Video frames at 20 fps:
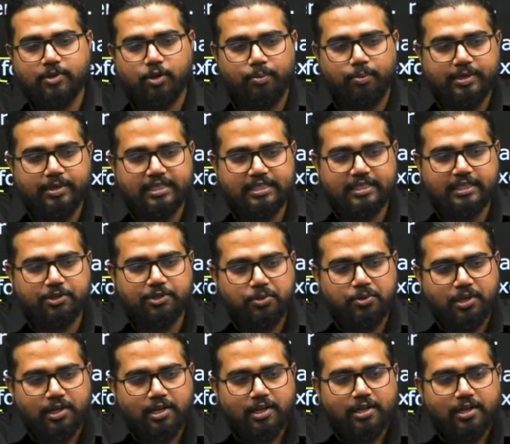competitive,
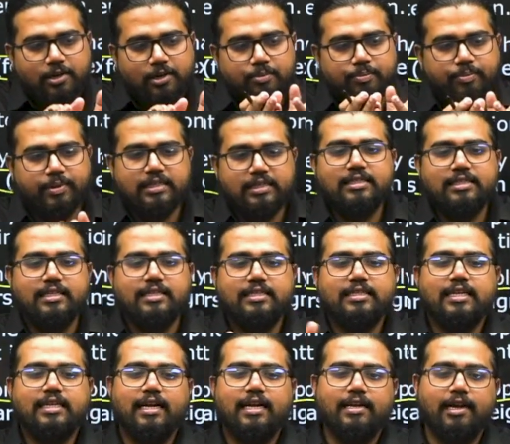but it
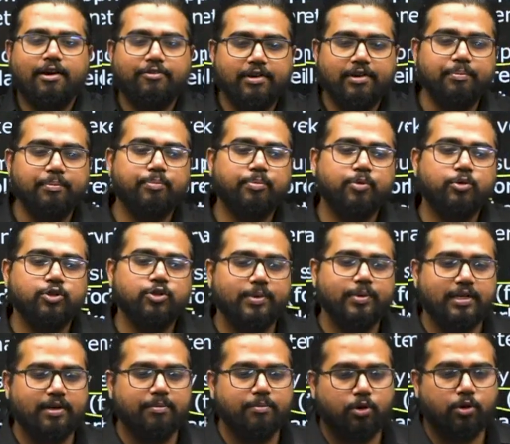can, our imports
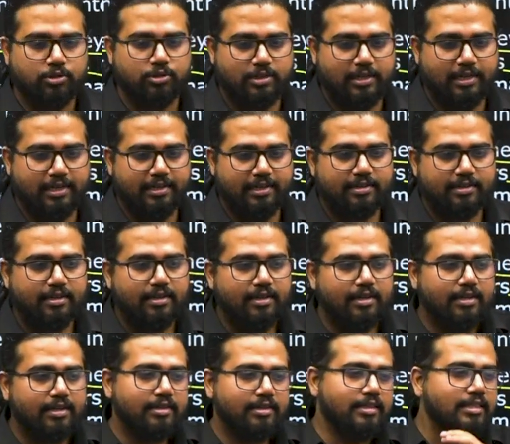become costlier.
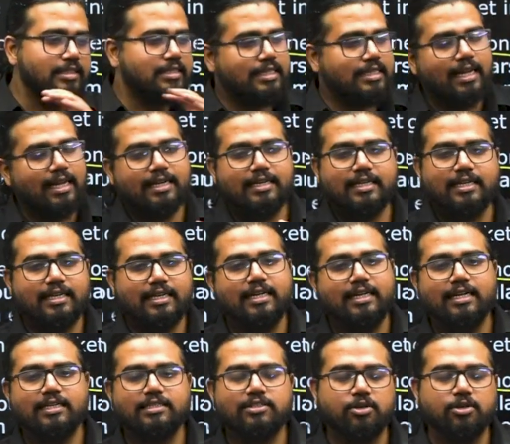This can
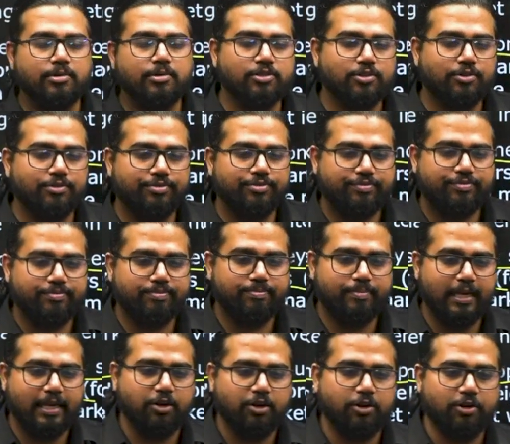create so much of
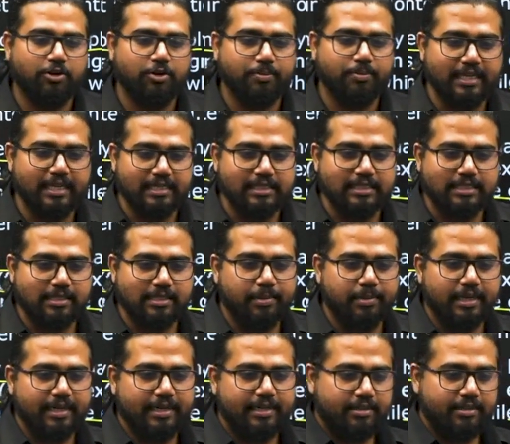macroeconomic
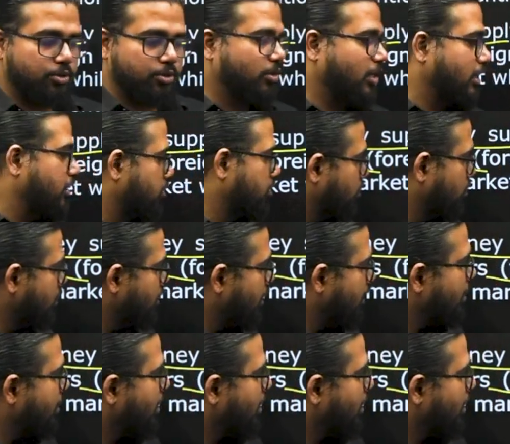instability. To control that,